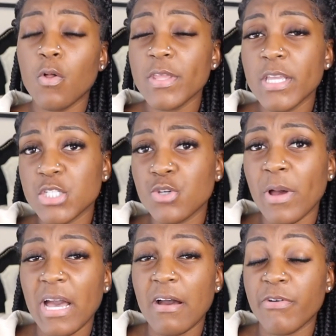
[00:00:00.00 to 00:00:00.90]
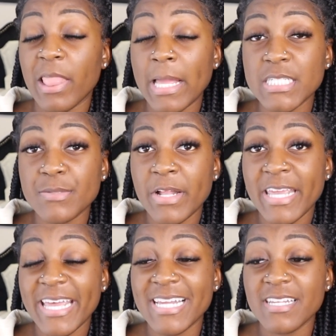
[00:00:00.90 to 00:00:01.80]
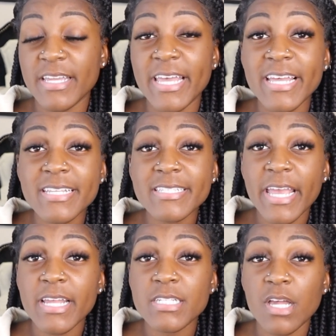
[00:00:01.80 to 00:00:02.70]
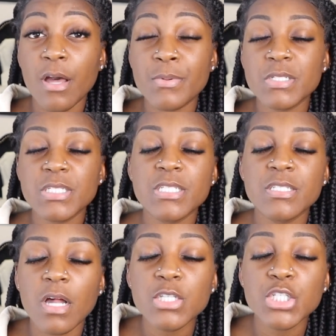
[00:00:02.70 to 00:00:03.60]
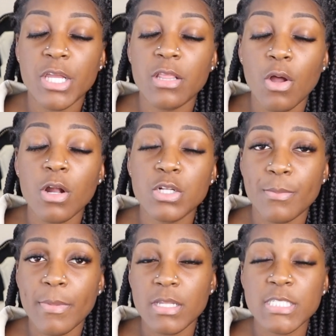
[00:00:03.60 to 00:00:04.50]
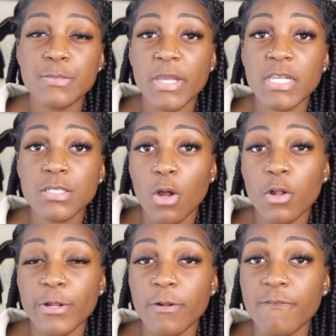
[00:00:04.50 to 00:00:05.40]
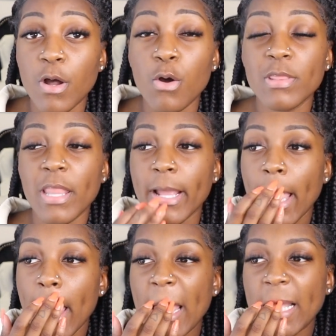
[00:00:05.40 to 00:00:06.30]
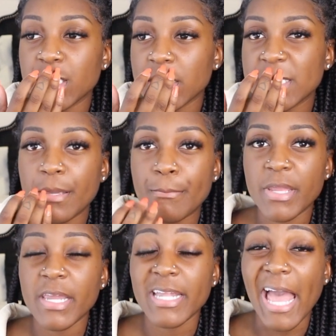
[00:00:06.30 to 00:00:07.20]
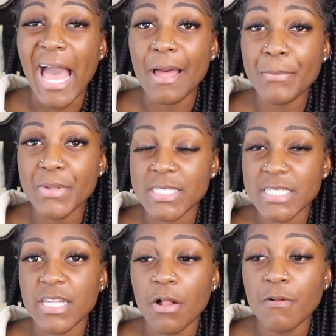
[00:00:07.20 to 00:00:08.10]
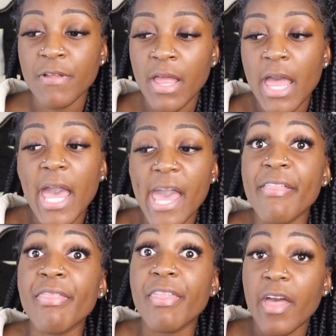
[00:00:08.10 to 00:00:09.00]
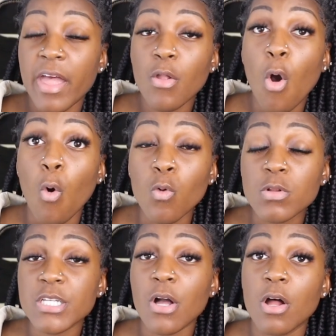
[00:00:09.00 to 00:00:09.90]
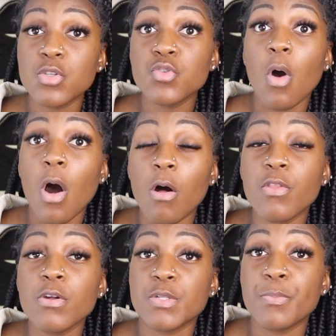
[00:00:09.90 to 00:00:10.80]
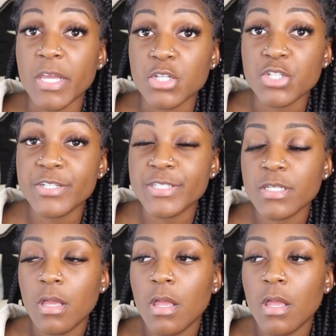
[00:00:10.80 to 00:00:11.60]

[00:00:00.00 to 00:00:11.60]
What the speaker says: only issue I have with LensBuddy is it takes up such a large amount of space on your phone, like just it being an app itself, and then holding on to all those pictures.